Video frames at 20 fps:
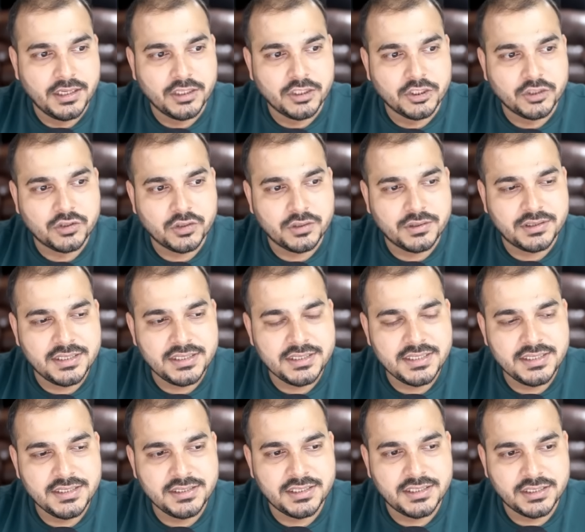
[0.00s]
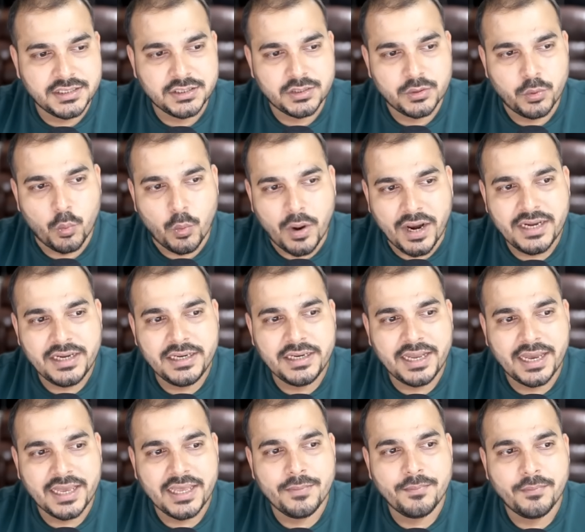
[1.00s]
So this is just one
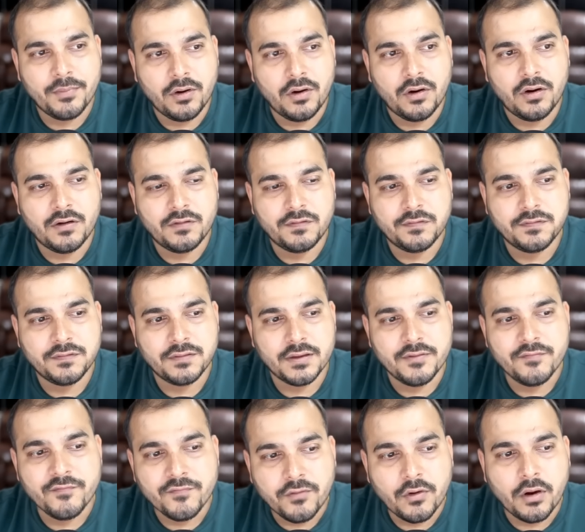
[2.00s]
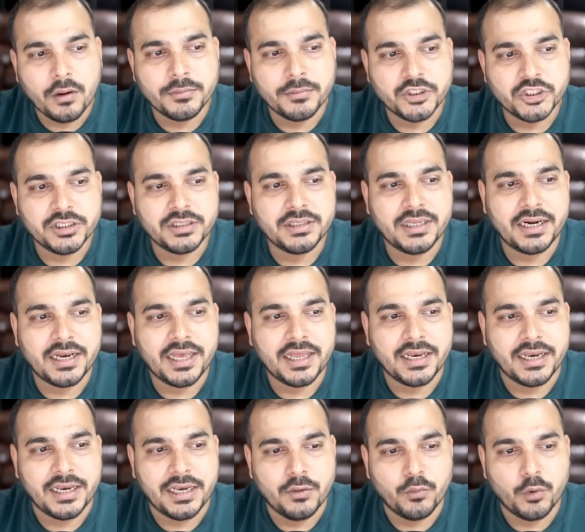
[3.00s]
type of information that I
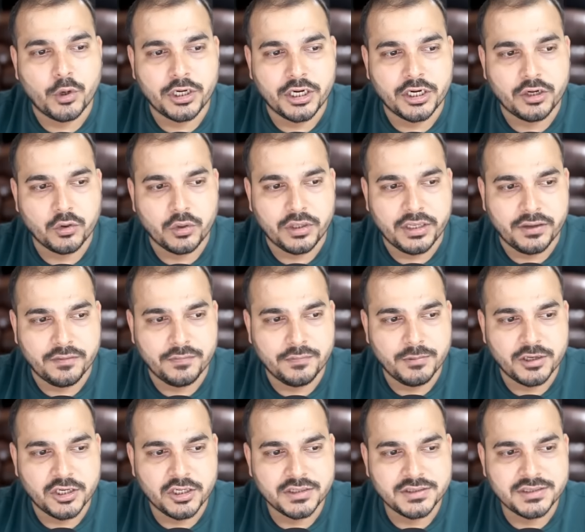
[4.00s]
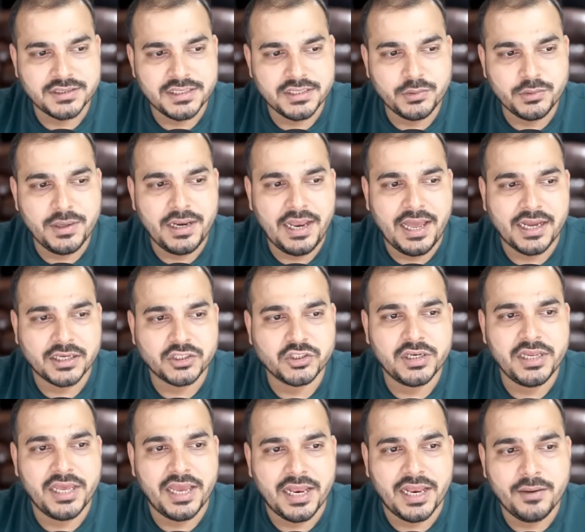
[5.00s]
really wanted to give because this will
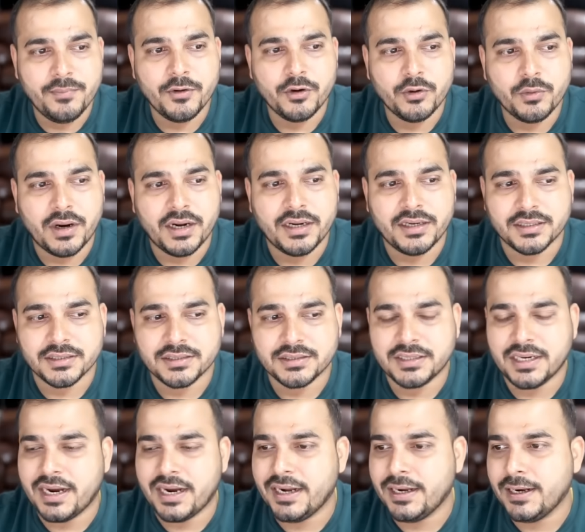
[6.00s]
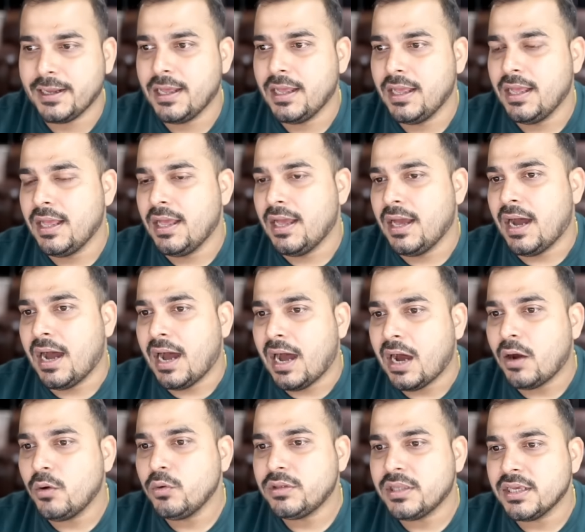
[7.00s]
actually help you to understand
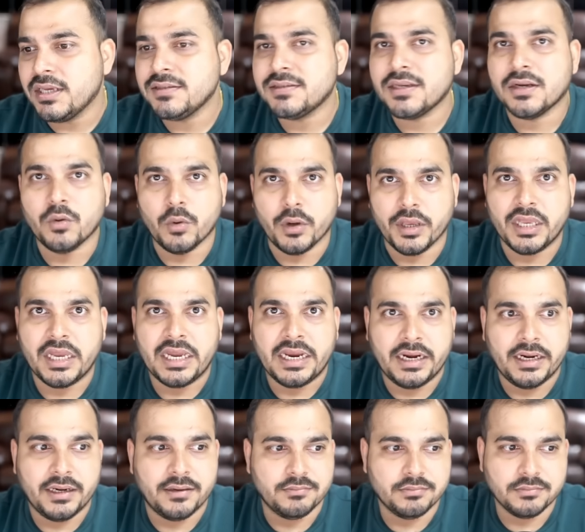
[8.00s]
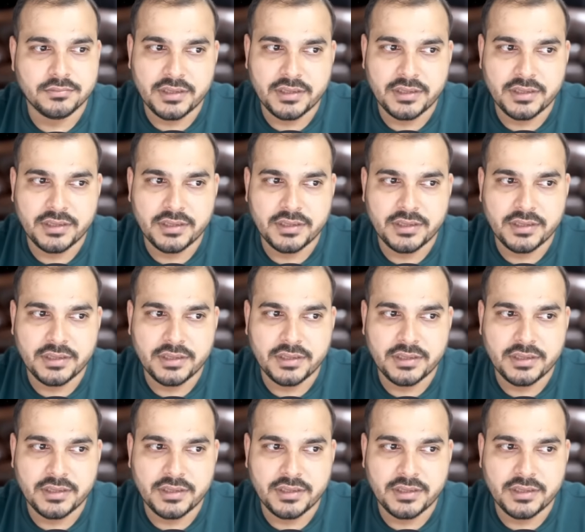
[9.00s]
how things are going ahead.